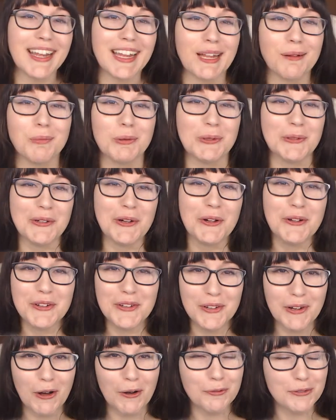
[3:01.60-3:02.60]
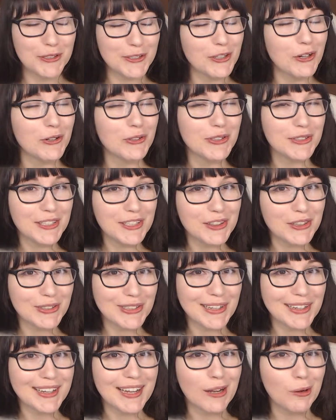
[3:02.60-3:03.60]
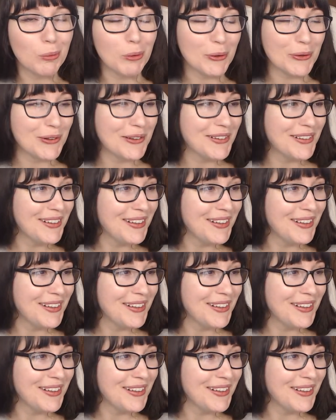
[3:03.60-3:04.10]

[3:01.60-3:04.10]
cable, often called an Ethernet cable.